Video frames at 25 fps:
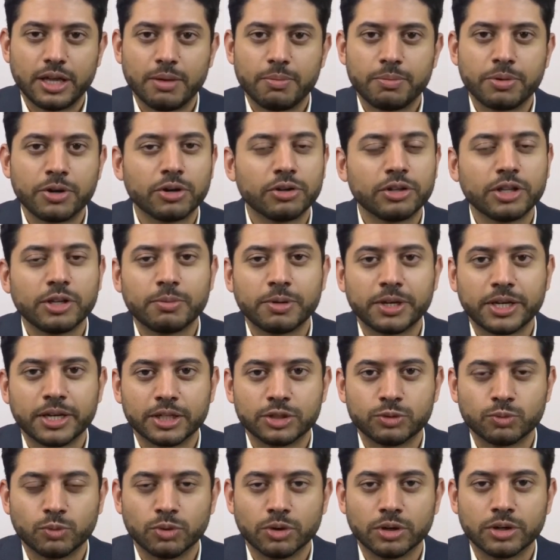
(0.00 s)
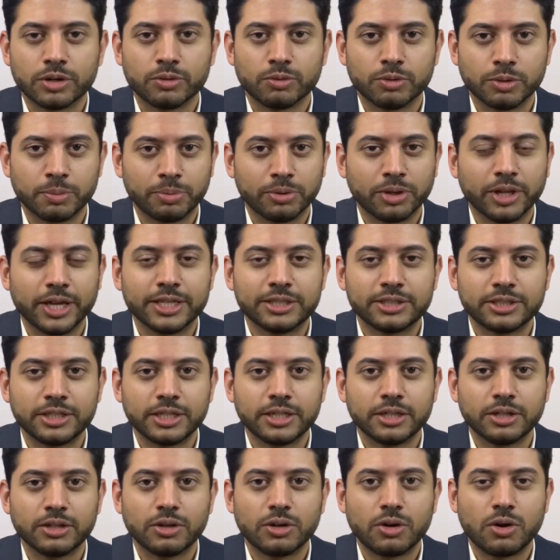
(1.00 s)
purely because we're
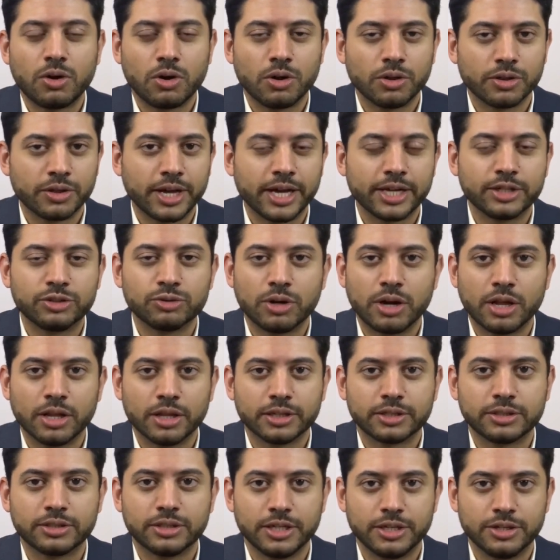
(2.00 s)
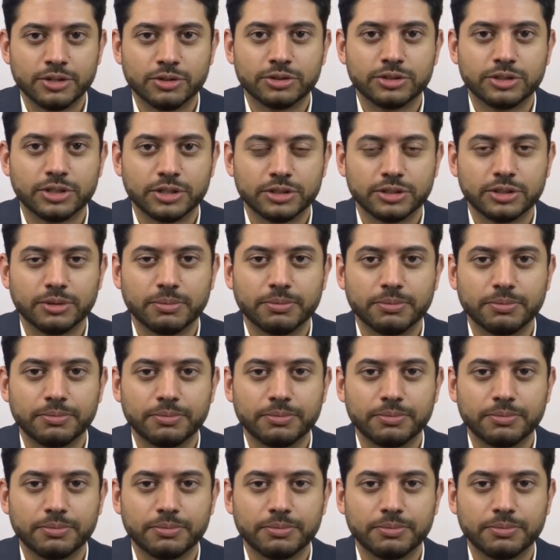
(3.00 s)
replacing all the hydraulics in your system.